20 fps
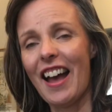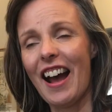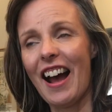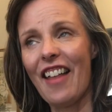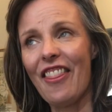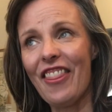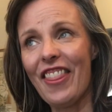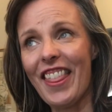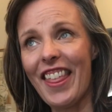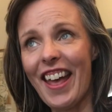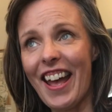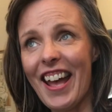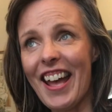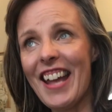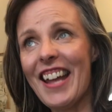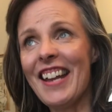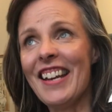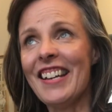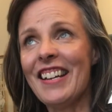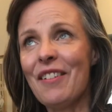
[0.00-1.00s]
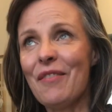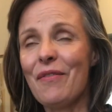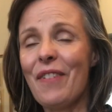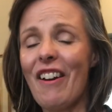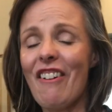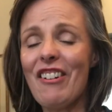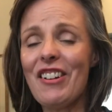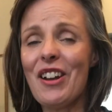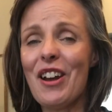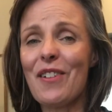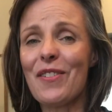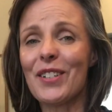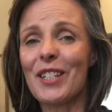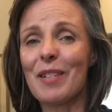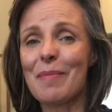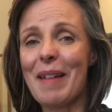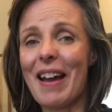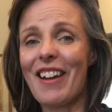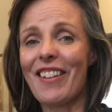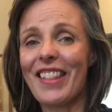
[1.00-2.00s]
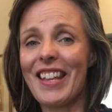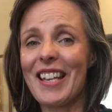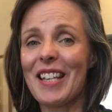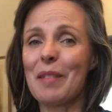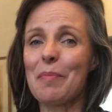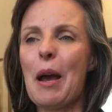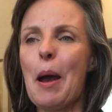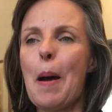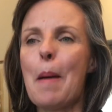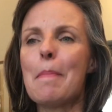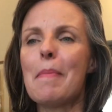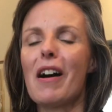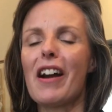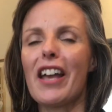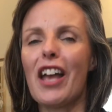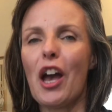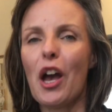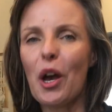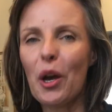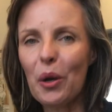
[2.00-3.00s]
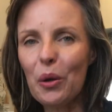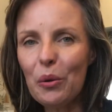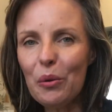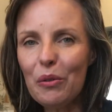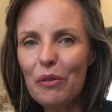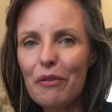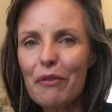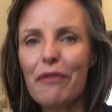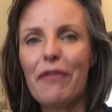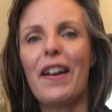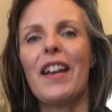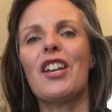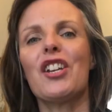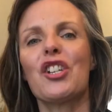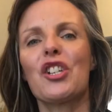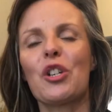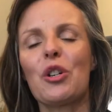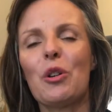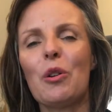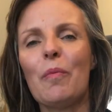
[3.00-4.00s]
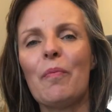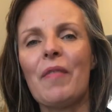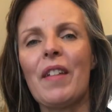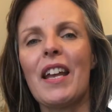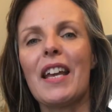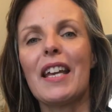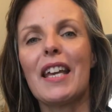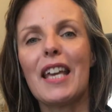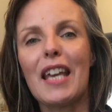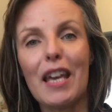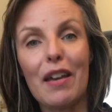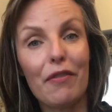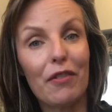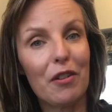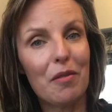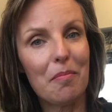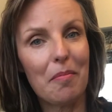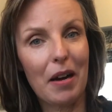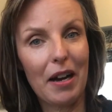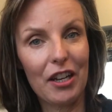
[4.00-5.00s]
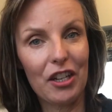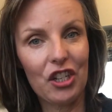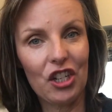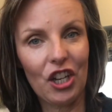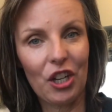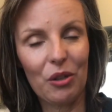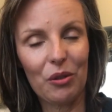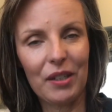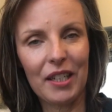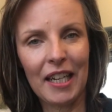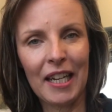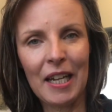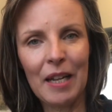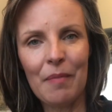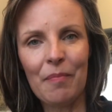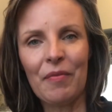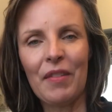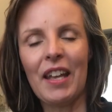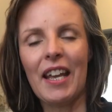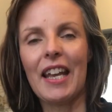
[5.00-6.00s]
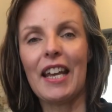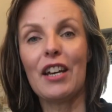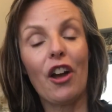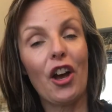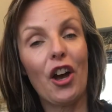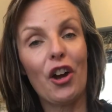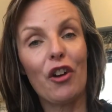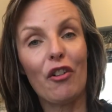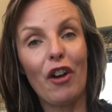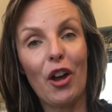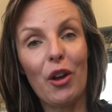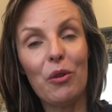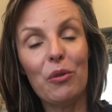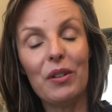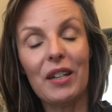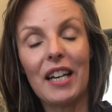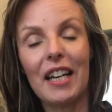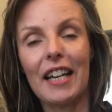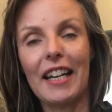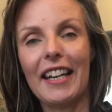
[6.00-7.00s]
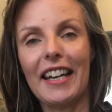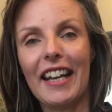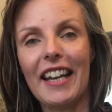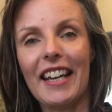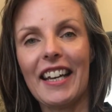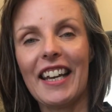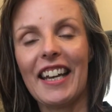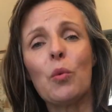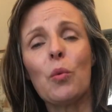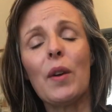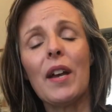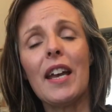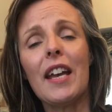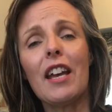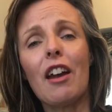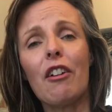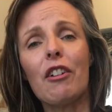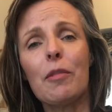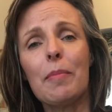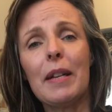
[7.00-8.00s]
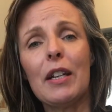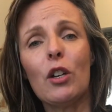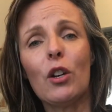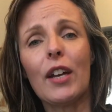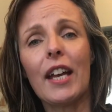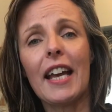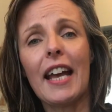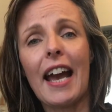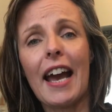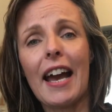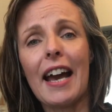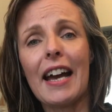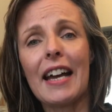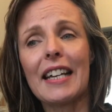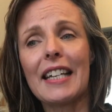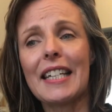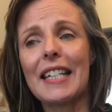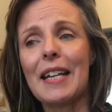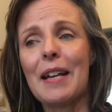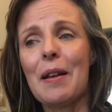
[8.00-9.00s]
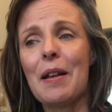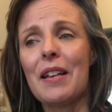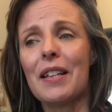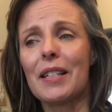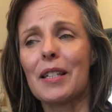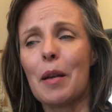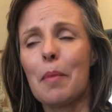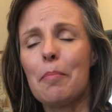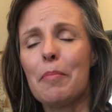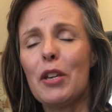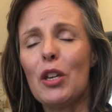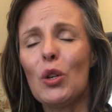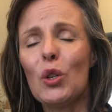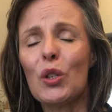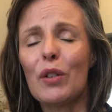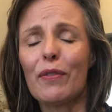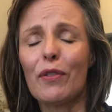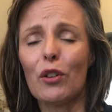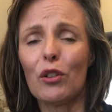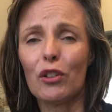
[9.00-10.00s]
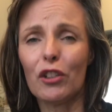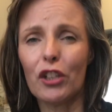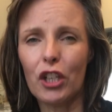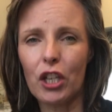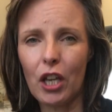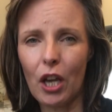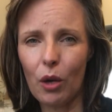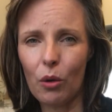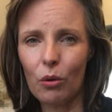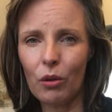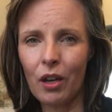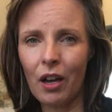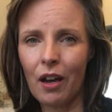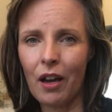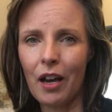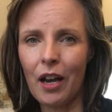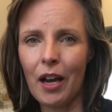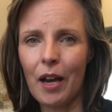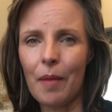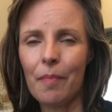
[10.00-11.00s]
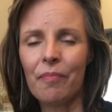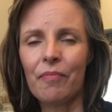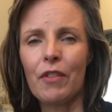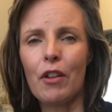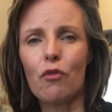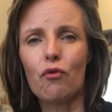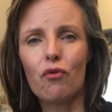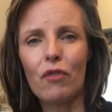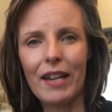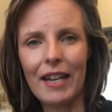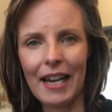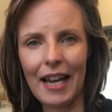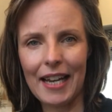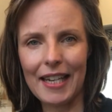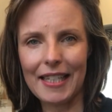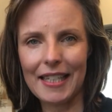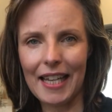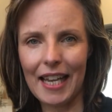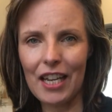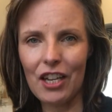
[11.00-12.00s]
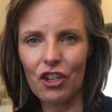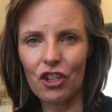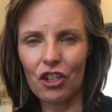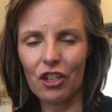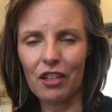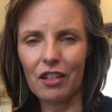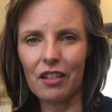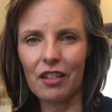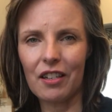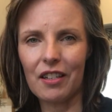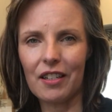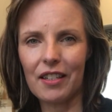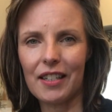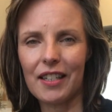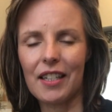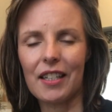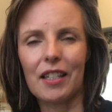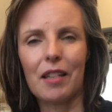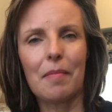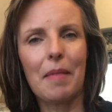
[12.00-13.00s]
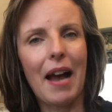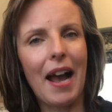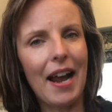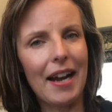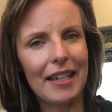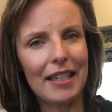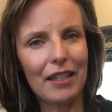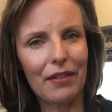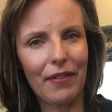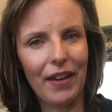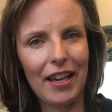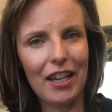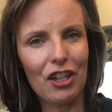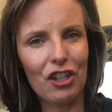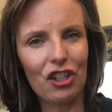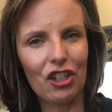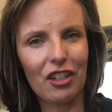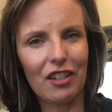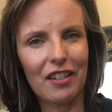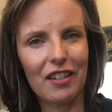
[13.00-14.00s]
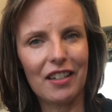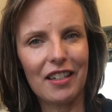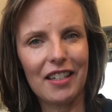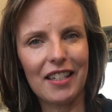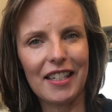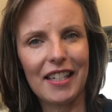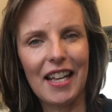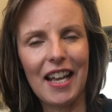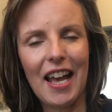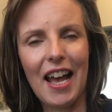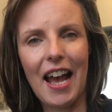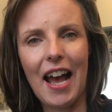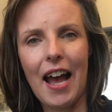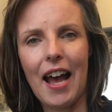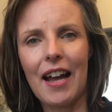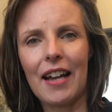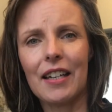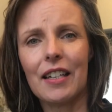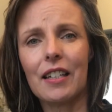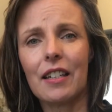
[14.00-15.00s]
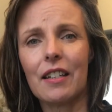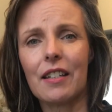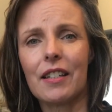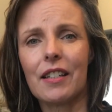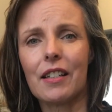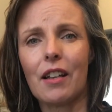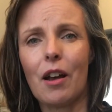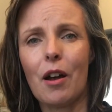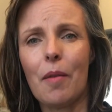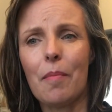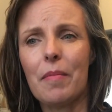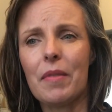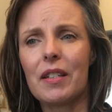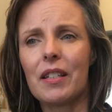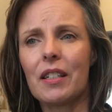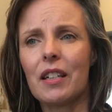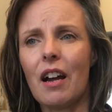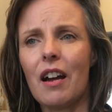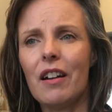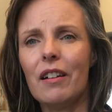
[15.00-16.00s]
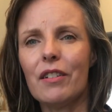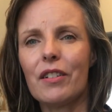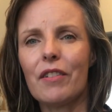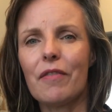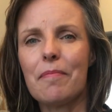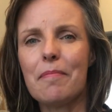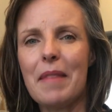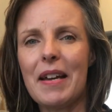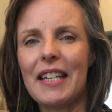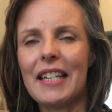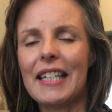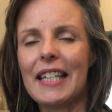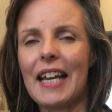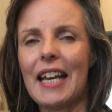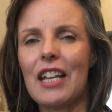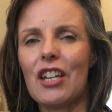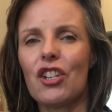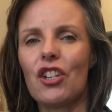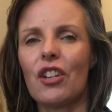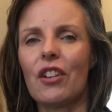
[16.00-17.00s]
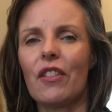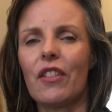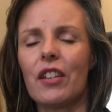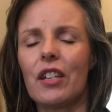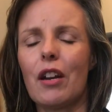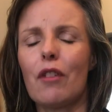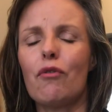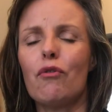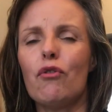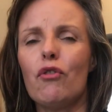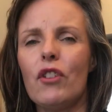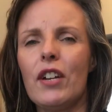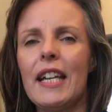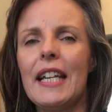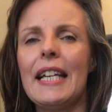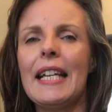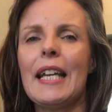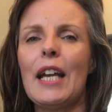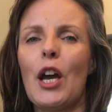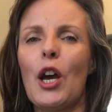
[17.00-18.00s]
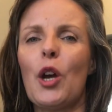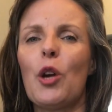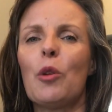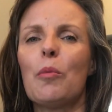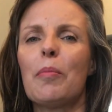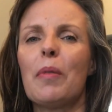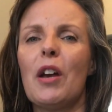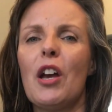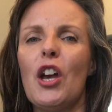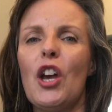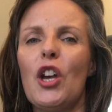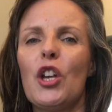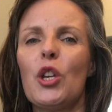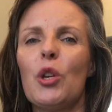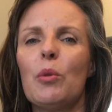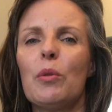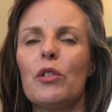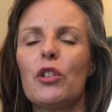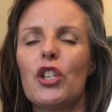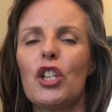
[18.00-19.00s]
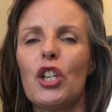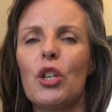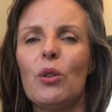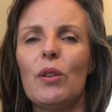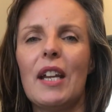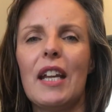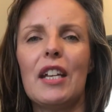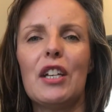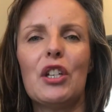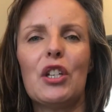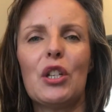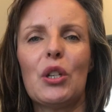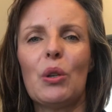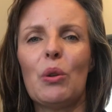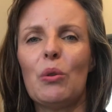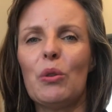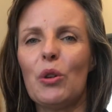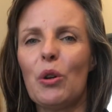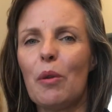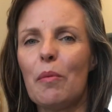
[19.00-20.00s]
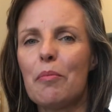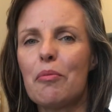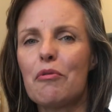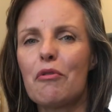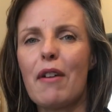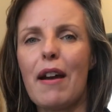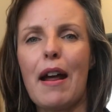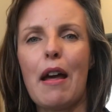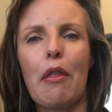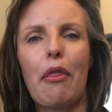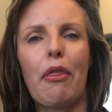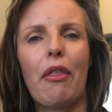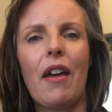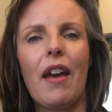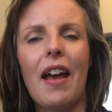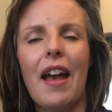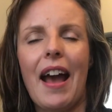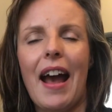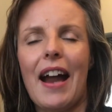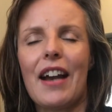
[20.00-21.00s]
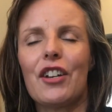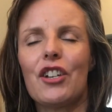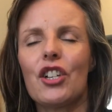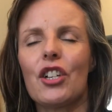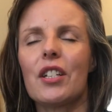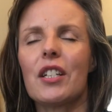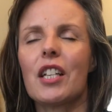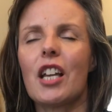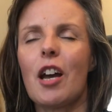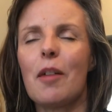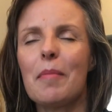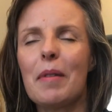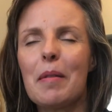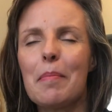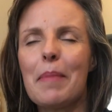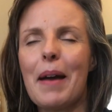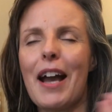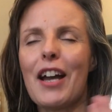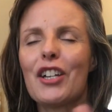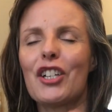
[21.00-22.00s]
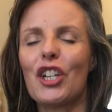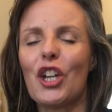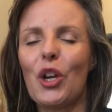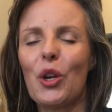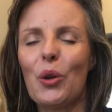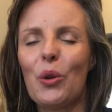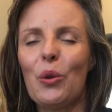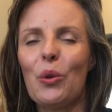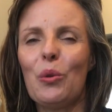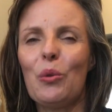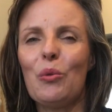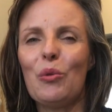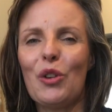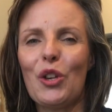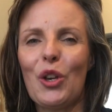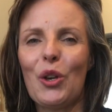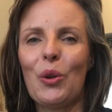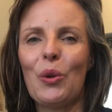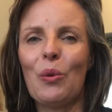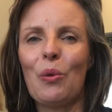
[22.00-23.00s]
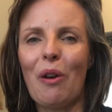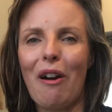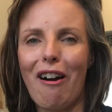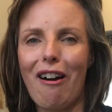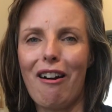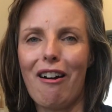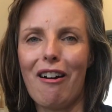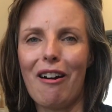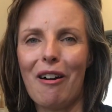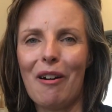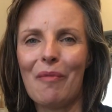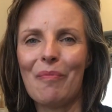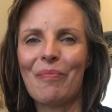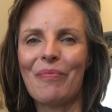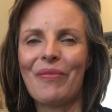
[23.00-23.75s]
and then, very nervous about this, my own facial given by Jodie in her own clinic. We're going to be looking at some beautiful yoga, relaxations, some activations, and some styles of meditation that I really hope you will tune into your breath and just coming back to who you are.